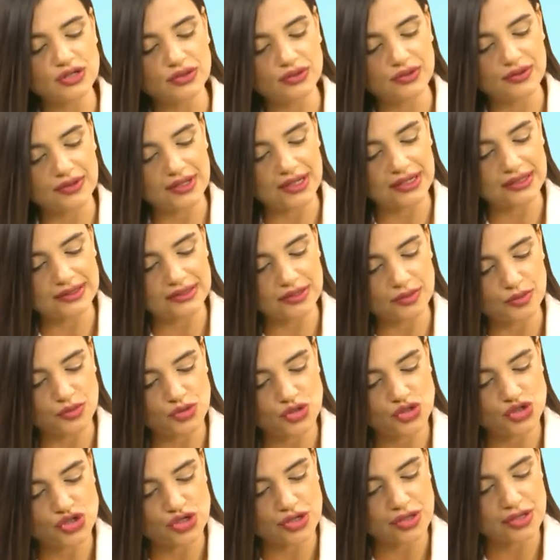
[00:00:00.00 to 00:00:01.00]
to the
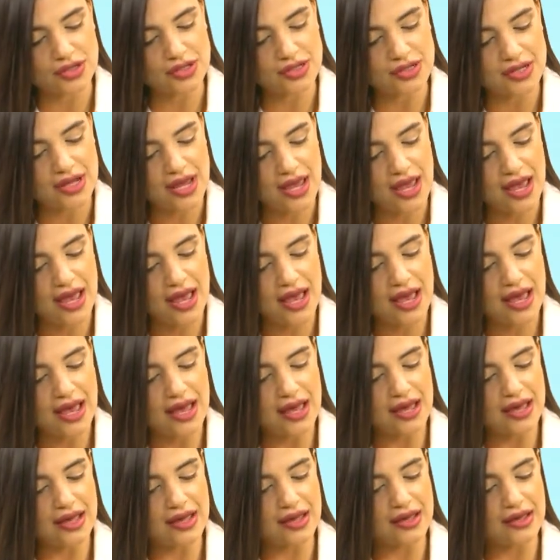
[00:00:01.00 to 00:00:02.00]
exhibition,
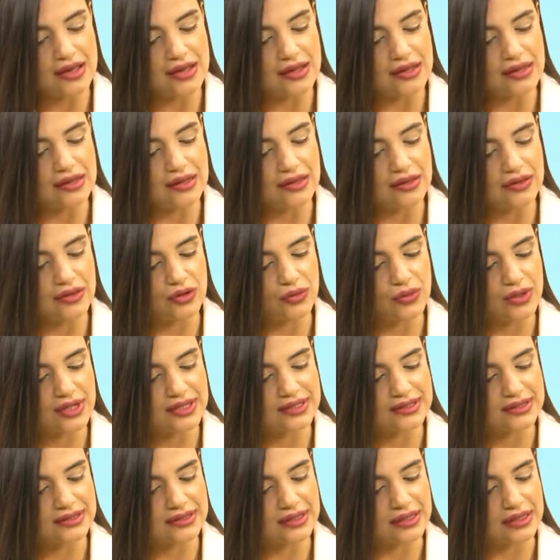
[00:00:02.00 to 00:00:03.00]
there
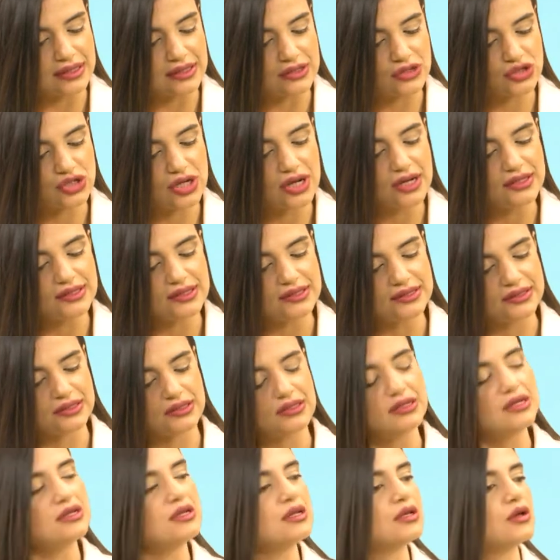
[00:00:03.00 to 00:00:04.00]
was a charity
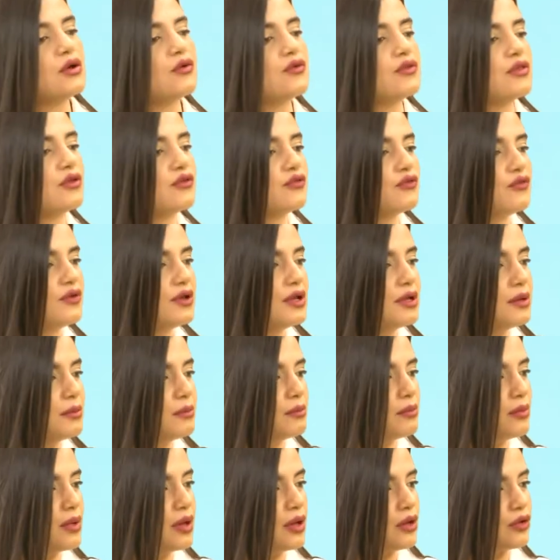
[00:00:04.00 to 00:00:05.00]
screening of the
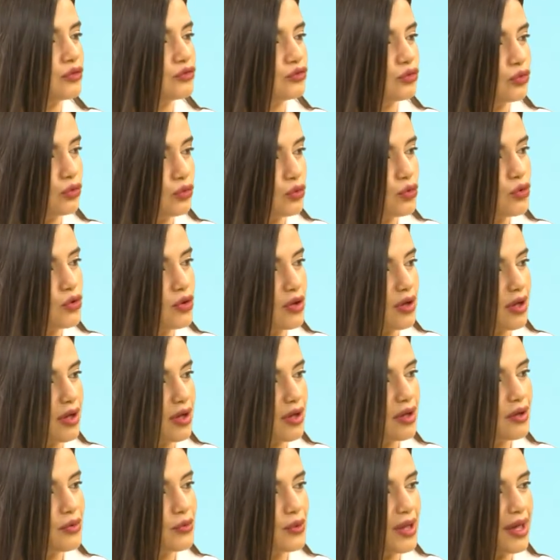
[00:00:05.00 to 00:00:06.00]
film
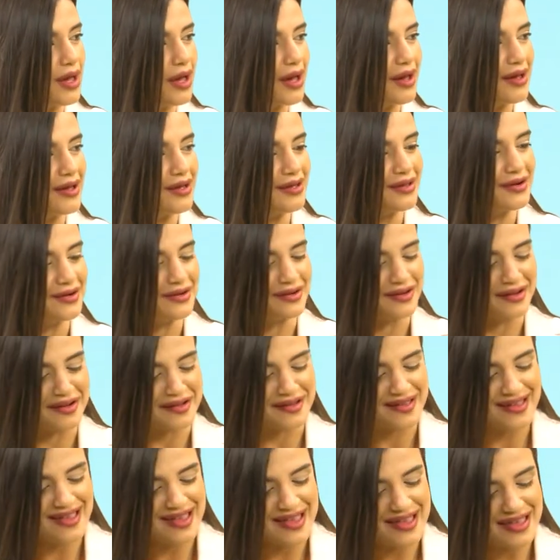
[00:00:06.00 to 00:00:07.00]
Tolokha. We
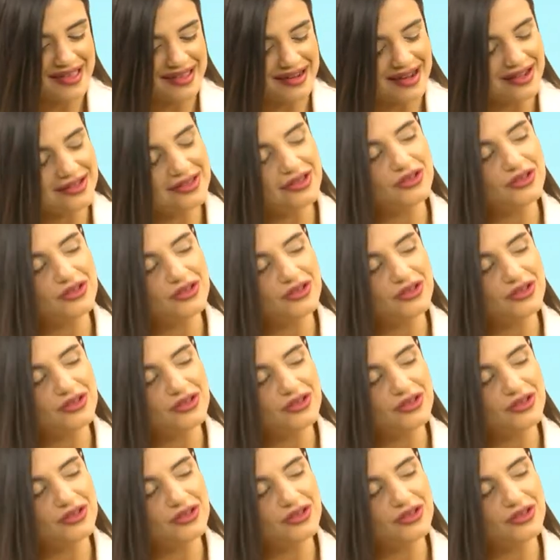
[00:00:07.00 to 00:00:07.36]
are ready